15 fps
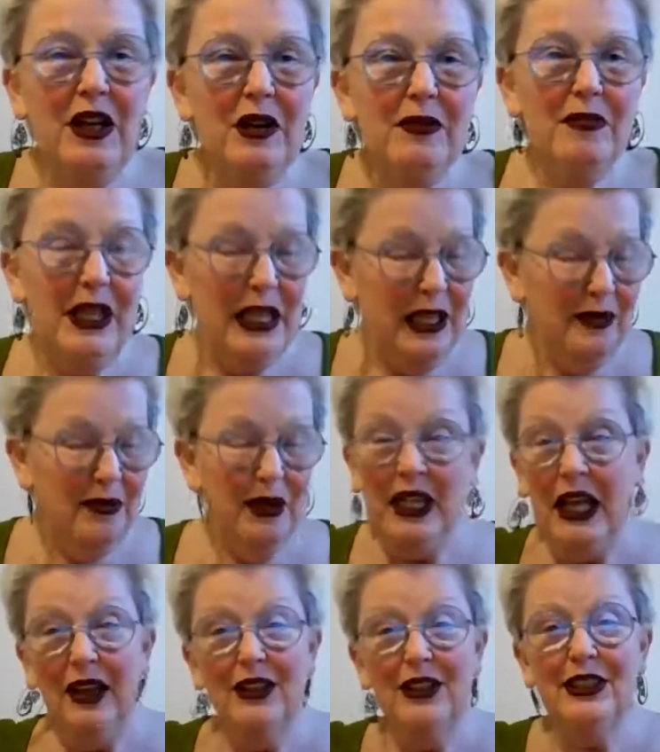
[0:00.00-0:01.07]
but anybody
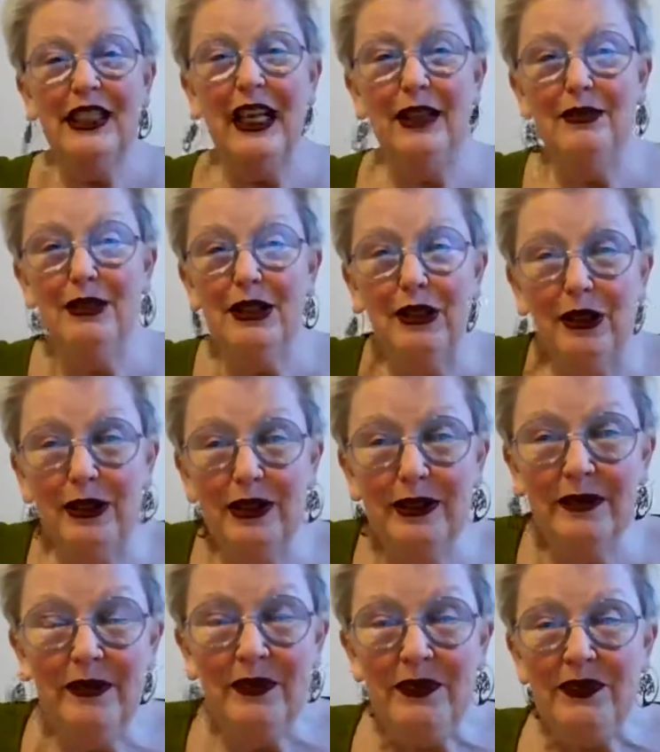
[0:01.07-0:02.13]
else that comes
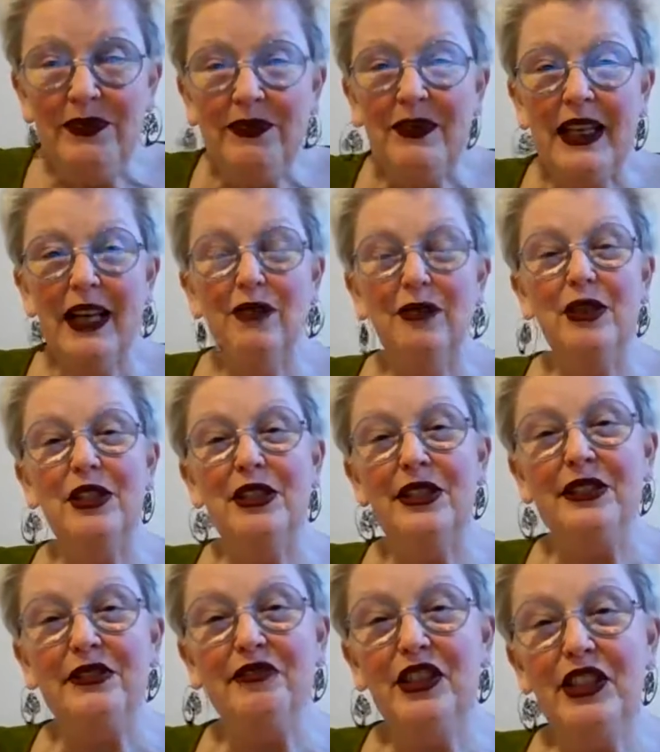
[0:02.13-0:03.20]
along and watches
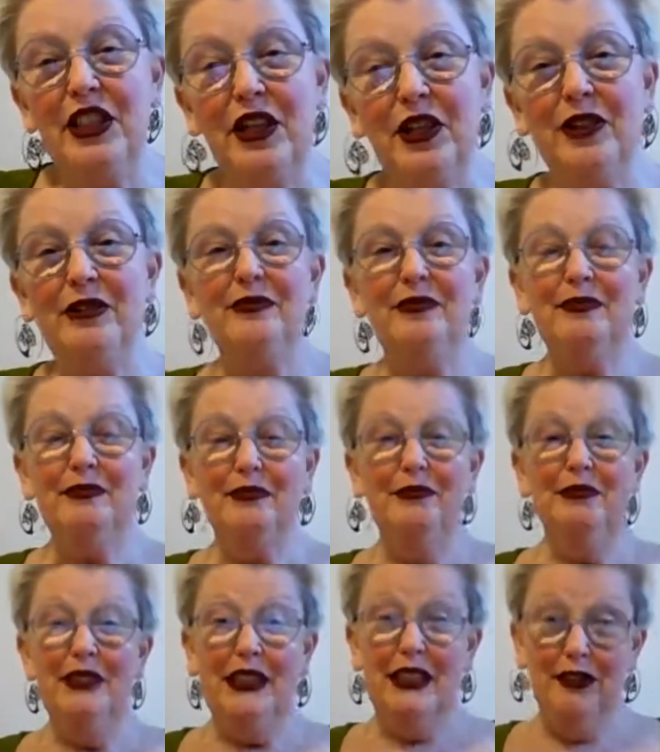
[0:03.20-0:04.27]
the video,
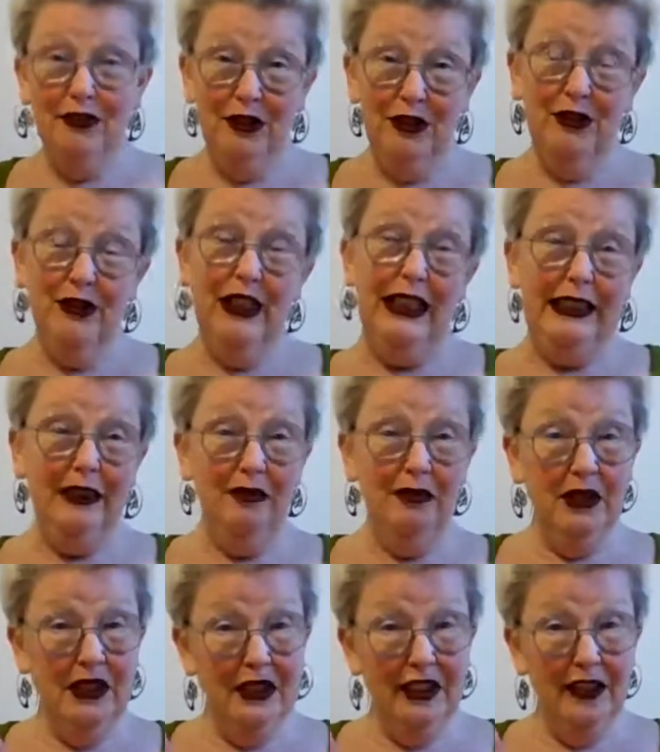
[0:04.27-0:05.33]
if you do like it,
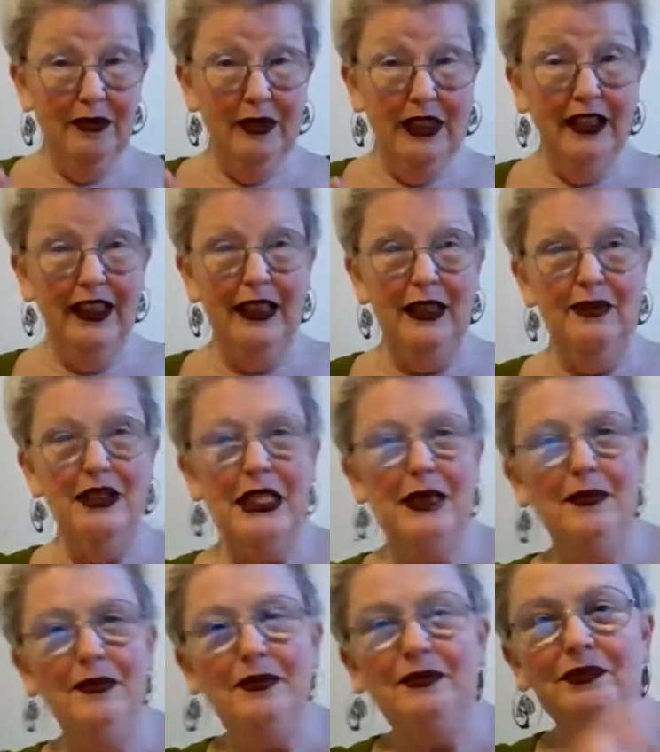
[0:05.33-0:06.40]
please give me a thumbs
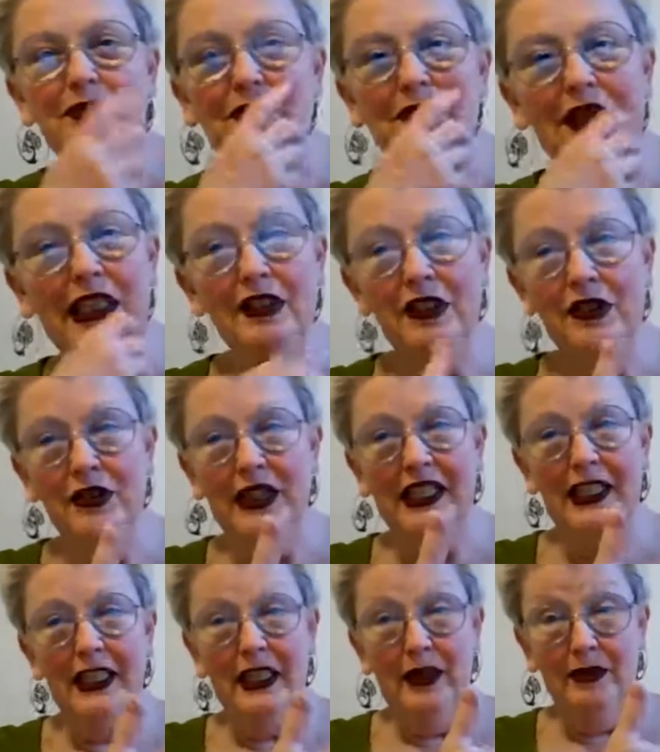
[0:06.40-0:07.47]
up. In
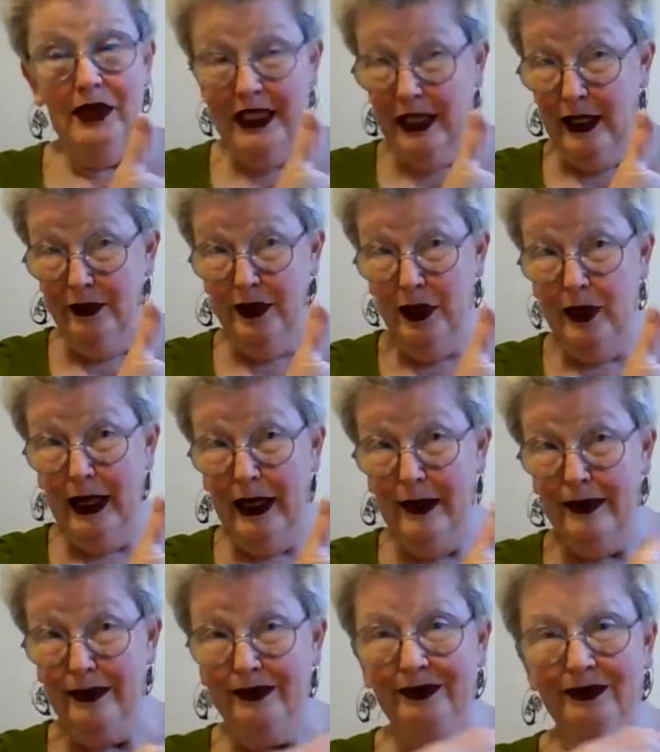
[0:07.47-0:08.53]
Australia, that means up your
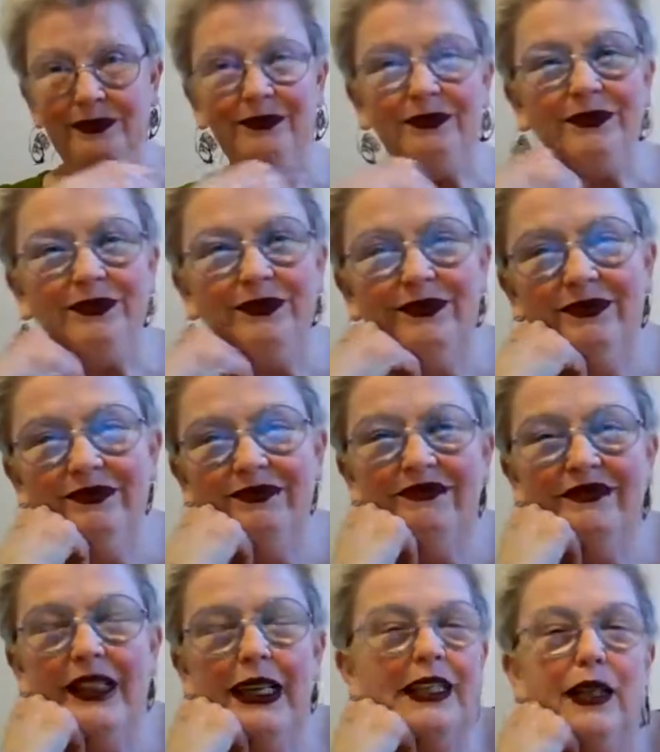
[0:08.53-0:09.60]
bum.
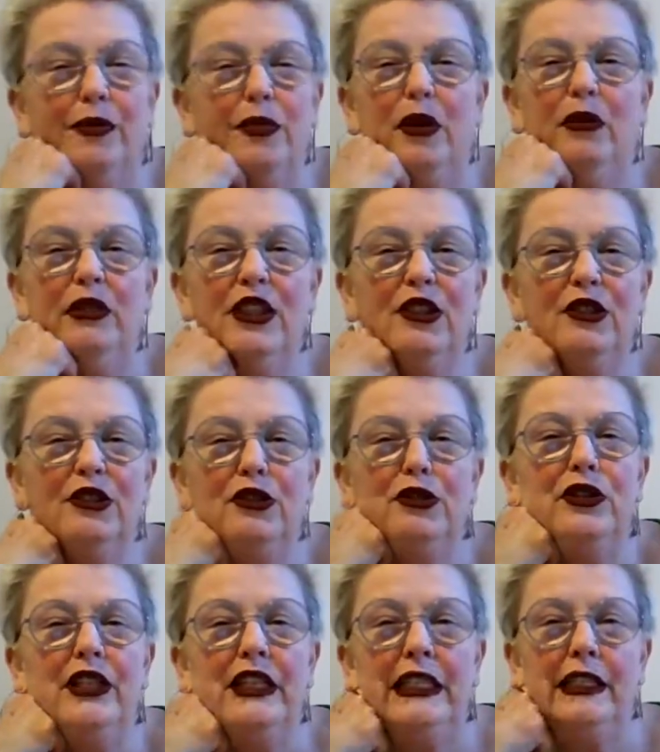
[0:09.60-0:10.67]
They probably don't use
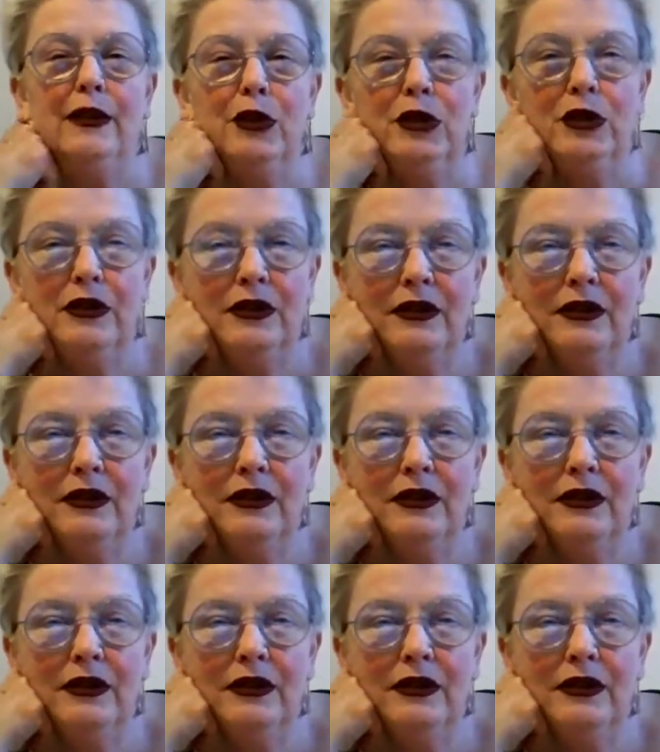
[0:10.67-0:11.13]
it anymore.